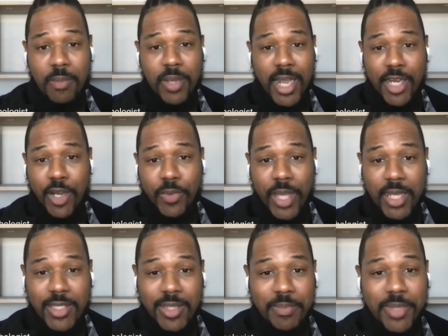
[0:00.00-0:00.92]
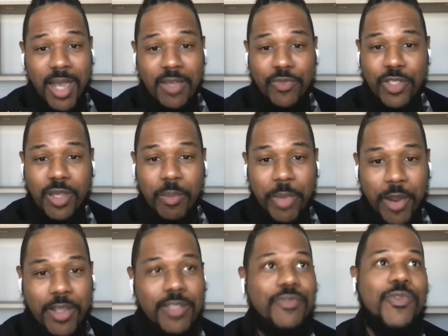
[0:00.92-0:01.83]
And I know that sometimes for
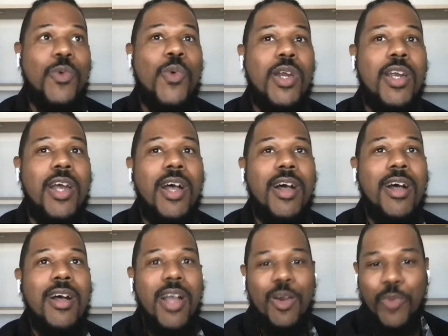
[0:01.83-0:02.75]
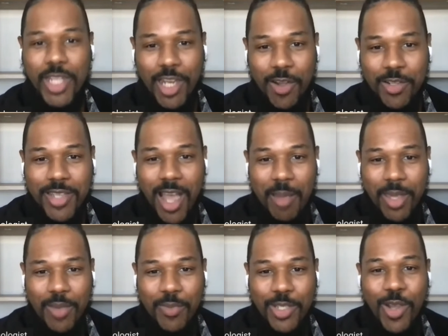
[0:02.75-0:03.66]
some parents for a really long
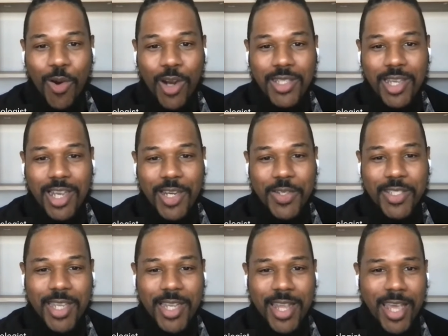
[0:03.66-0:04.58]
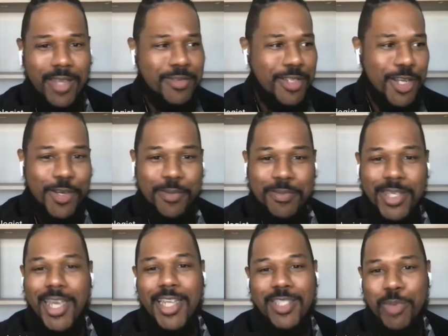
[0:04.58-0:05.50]
time, it was hard to understand,
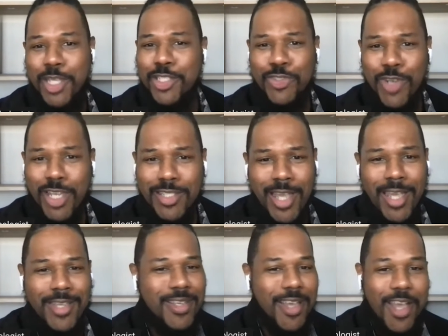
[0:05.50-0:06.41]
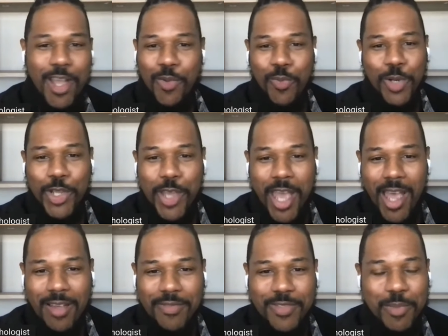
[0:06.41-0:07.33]
kids being stressed. Like, what do
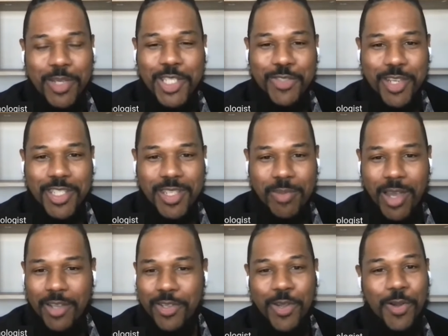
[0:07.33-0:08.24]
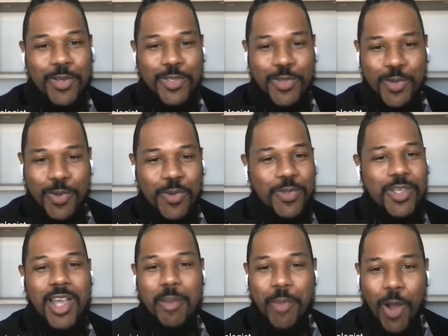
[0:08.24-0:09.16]
you have to be stressed about? You go to
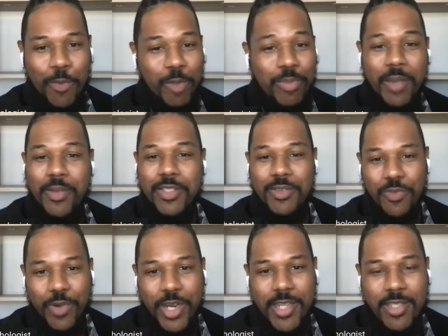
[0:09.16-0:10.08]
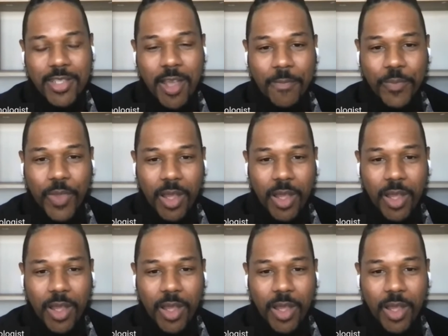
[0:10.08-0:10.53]
school, you come home, you play with your friends.